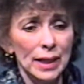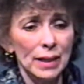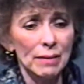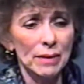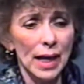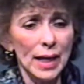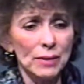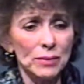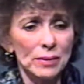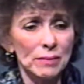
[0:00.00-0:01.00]
that
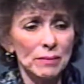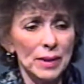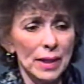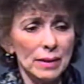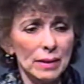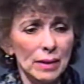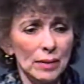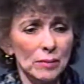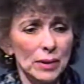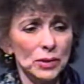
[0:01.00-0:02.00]

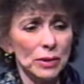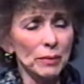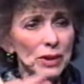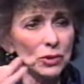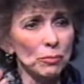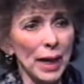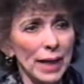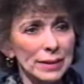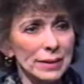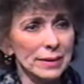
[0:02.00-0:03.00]
then a generation
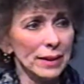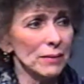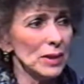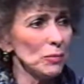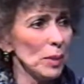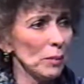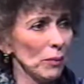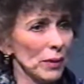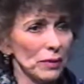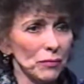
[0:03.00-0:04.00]
passes, and these
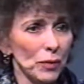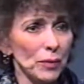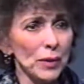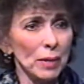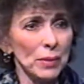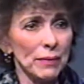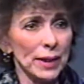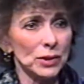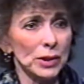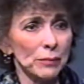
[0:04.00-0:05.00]
people that have grown up in
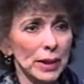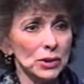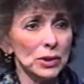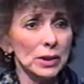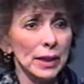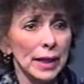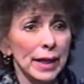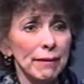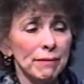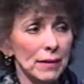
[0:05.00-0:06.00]
that generation
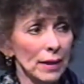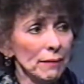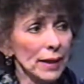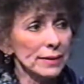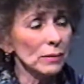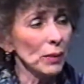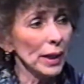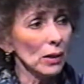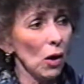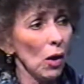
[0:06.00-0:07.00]
think that's the
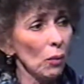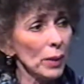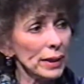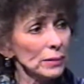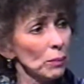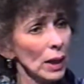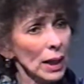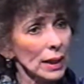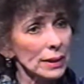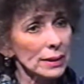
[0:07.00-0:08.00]
way it always
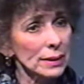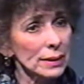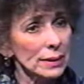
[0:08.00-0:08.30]
was.